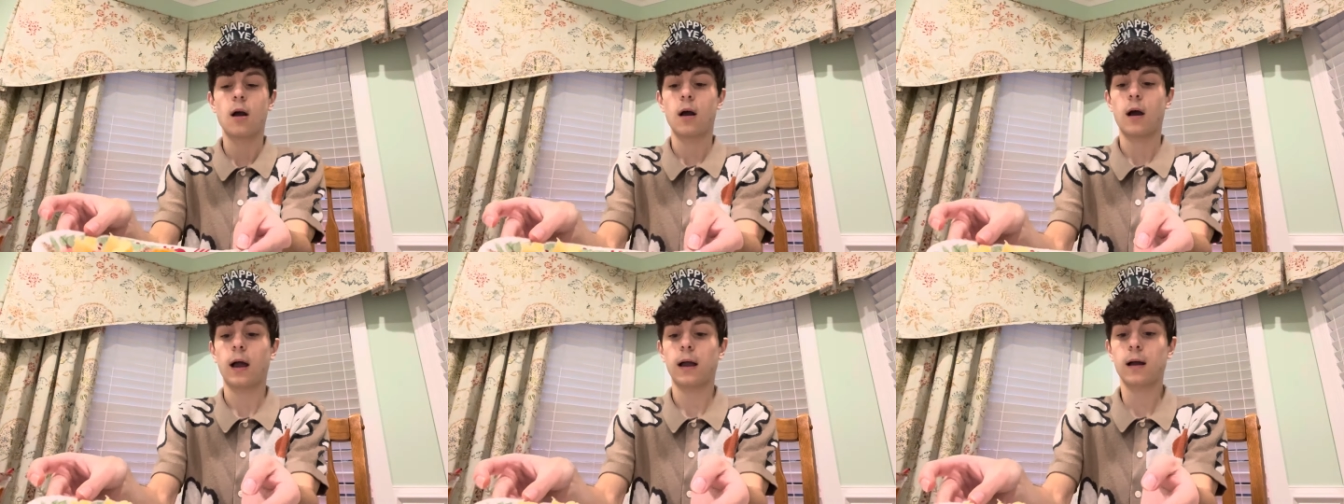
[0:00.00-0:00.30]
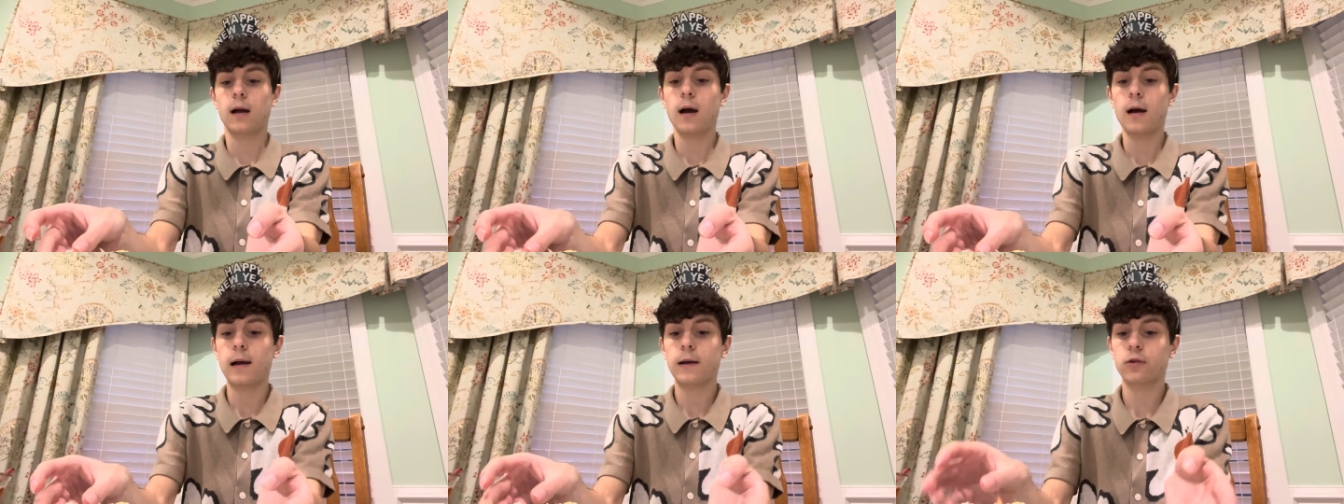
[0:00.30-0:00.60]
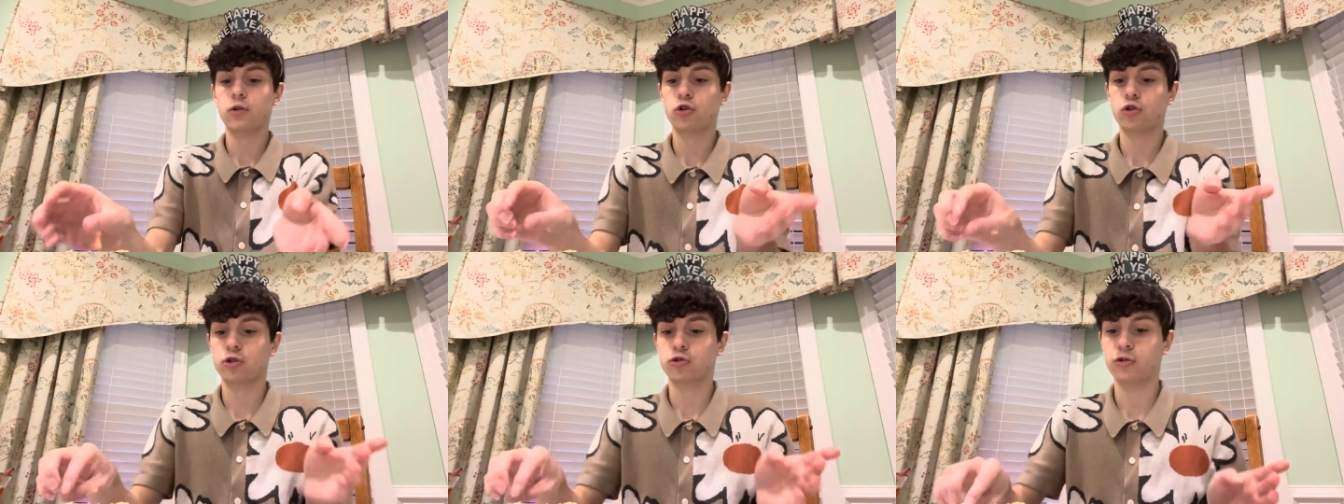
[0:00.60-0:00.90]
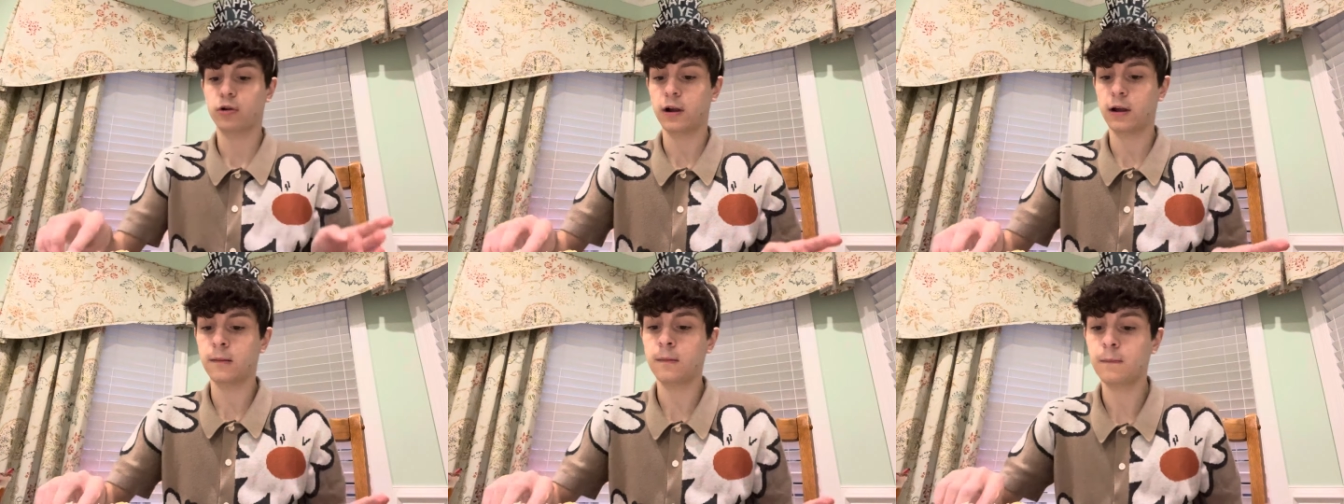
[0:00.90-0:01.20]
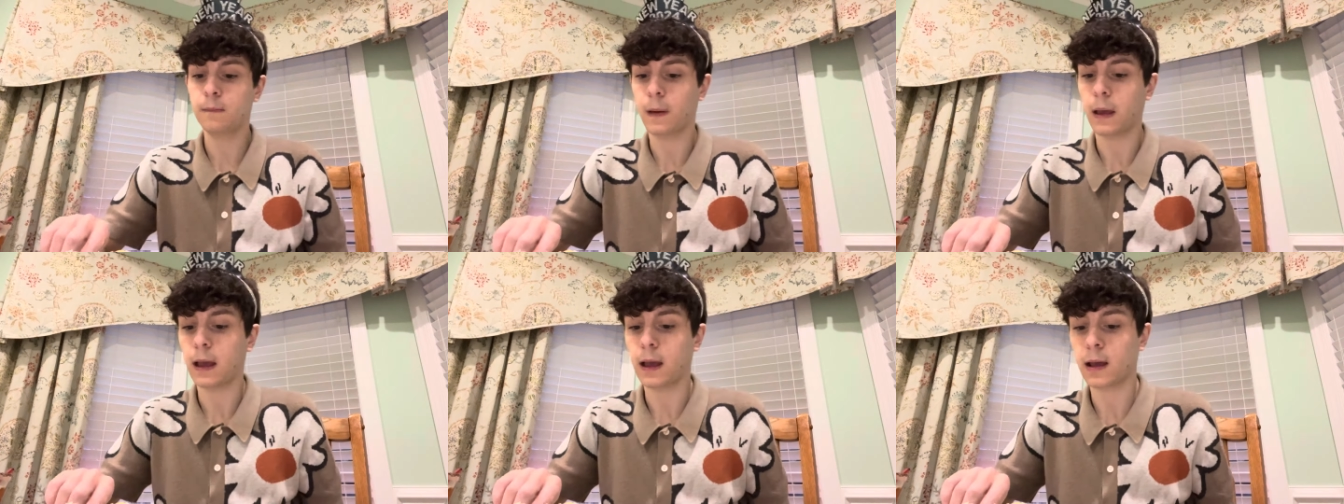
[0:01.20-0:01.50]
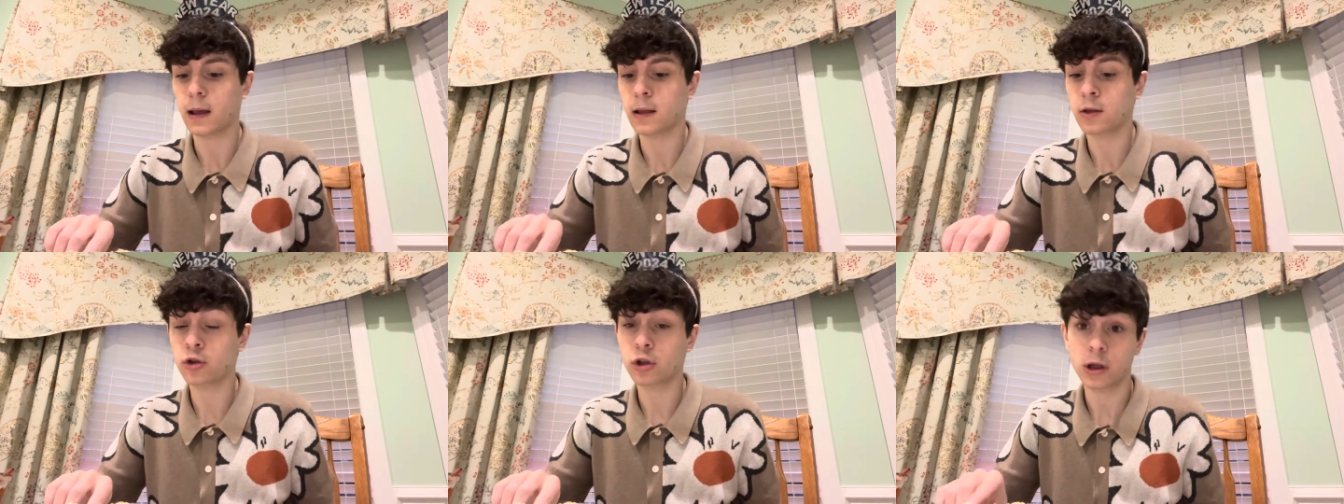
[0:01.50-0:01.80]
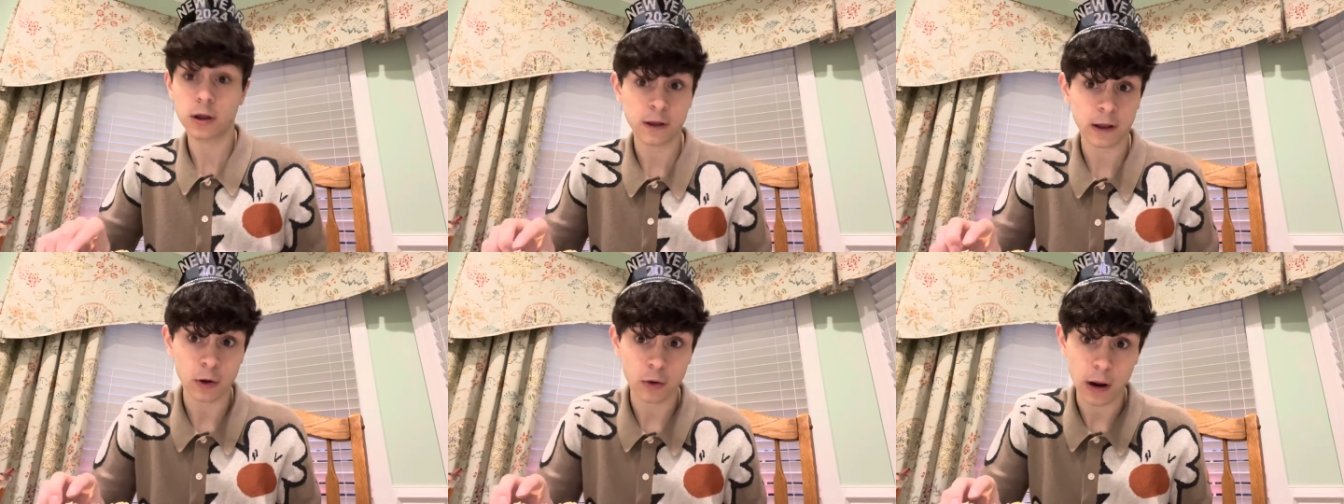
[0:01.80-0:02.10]
I got shrimp and
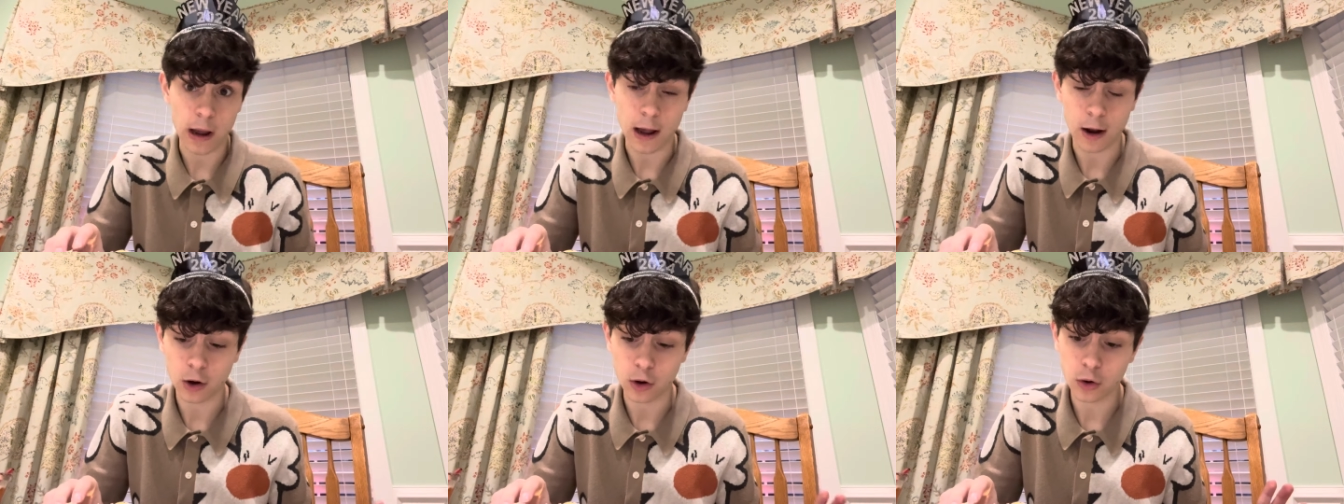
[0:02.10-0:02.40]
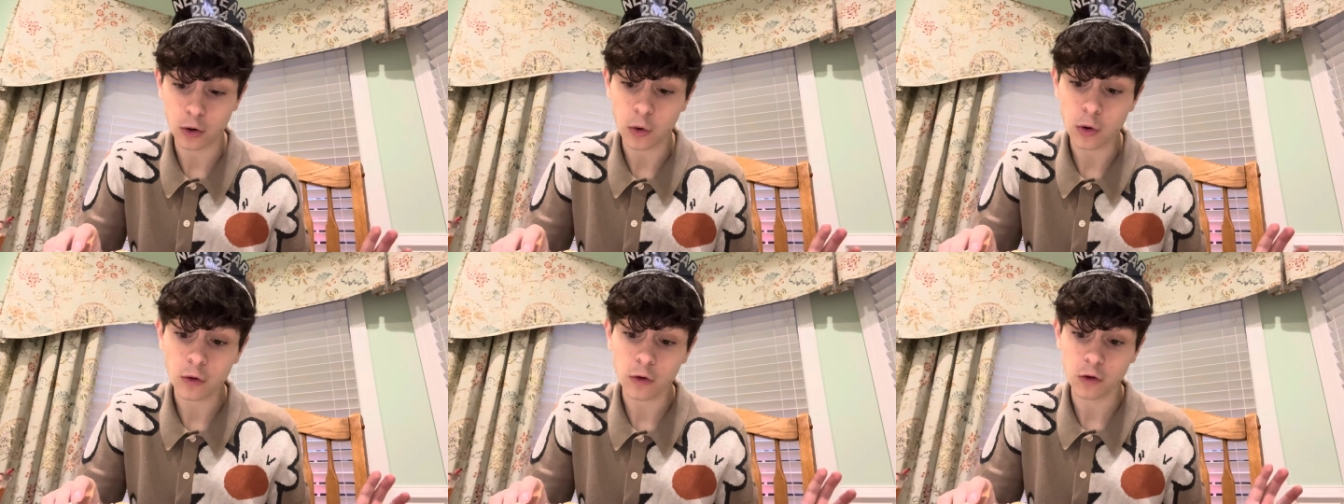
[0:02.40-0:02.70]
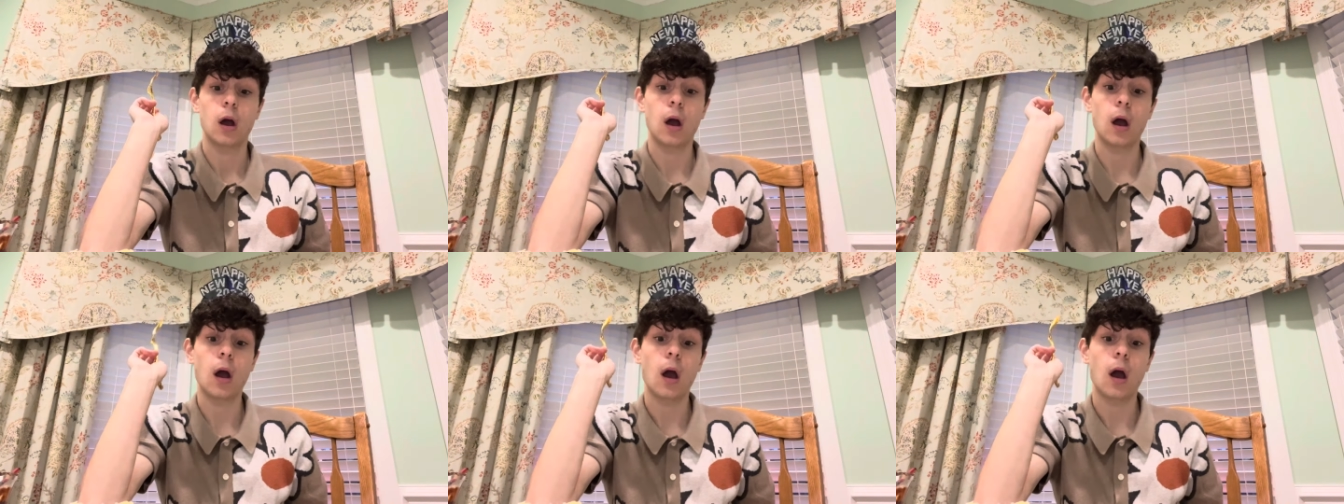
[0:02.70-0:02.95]
cheese and crackers.